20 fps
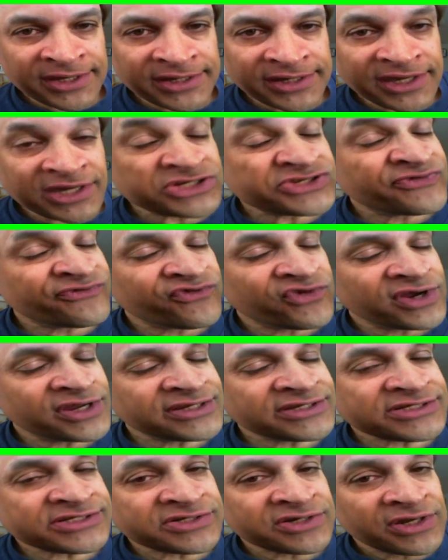Yes,
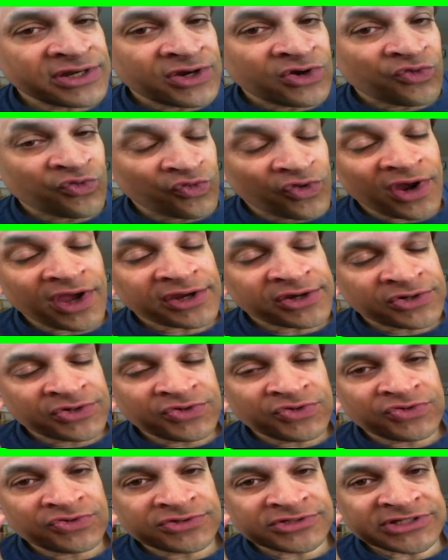friends,
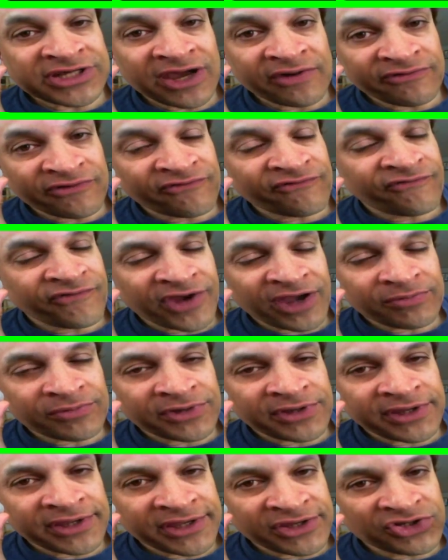raccoons have a
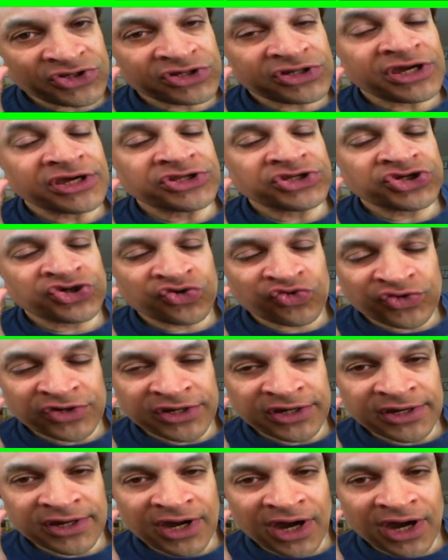family in a tree.